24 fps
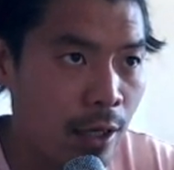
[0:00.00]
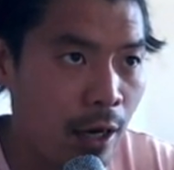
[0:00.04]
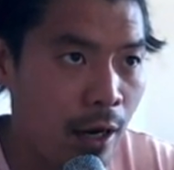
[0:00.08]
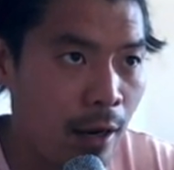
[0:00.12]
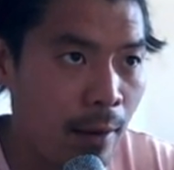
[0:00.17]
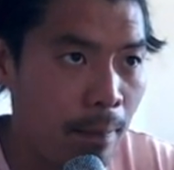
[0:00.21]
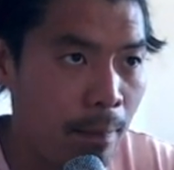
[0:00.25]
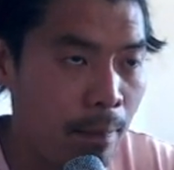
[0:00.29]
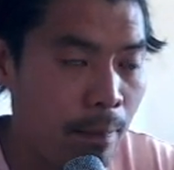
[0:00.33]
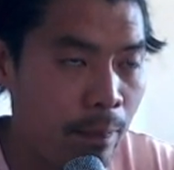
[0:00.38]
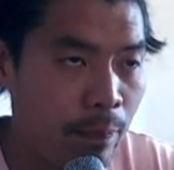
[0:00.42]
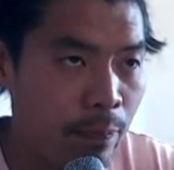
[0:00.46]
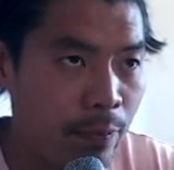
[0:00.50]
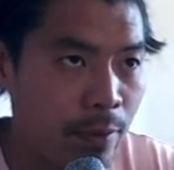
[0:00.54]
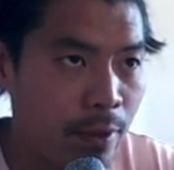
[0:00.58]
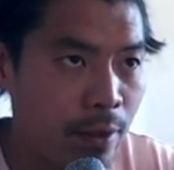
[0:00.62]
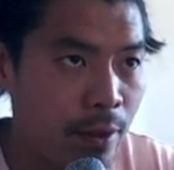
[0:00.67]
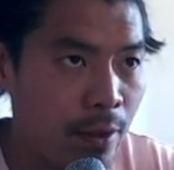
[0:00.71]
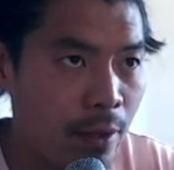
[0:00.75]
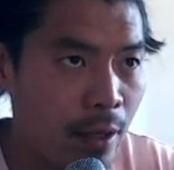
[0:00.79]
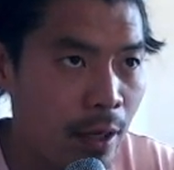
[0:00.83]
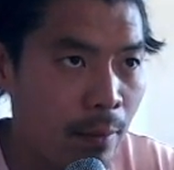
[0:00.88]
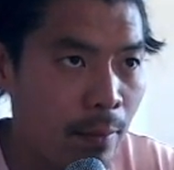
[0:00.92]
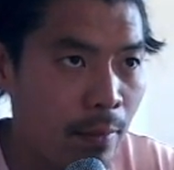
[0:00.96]
I'm
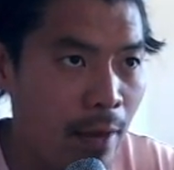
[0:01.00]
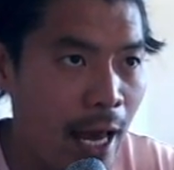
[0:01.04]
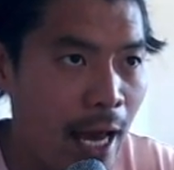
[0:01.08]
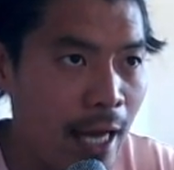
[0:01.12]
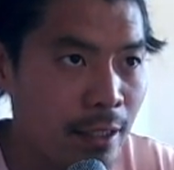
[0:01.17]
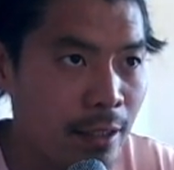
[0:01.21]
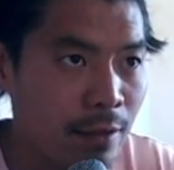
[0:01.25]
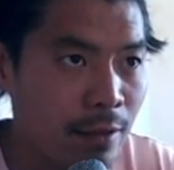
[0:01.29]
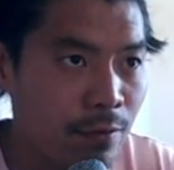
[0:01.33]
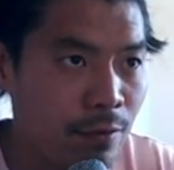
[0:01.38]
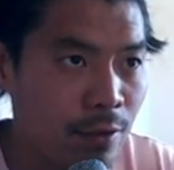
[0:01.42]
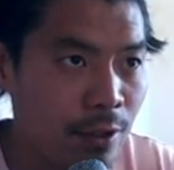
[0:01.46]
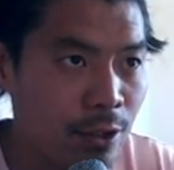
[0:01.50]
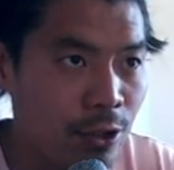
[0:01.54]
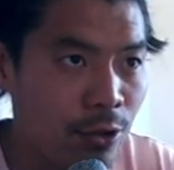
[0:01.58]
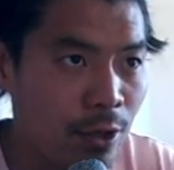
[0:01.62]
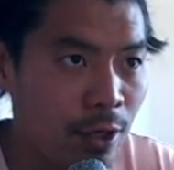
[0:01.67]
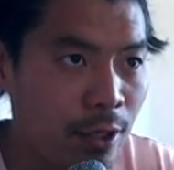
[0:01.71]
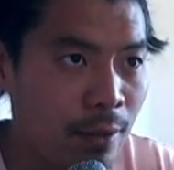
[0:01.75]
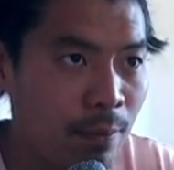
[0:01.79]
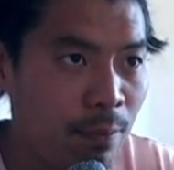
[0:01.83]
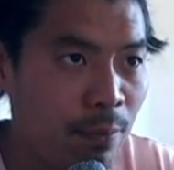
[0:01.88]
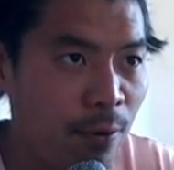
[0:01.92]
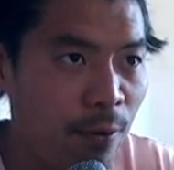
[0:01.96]
actively trying
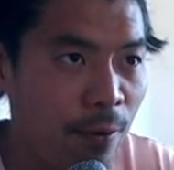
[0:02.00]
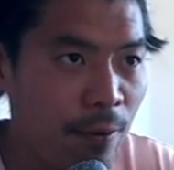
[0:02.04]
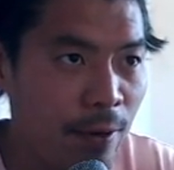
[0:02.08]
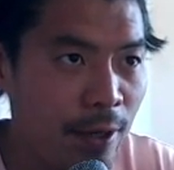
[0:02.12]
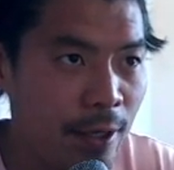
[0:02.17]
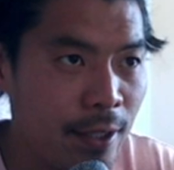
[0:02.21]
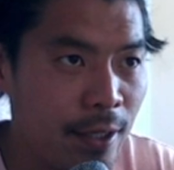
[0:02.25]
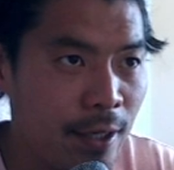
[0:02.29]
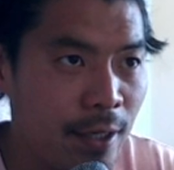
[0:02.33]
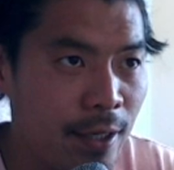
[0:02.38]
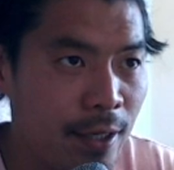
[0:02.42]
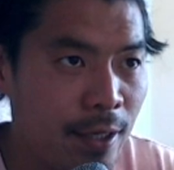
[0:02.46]
to point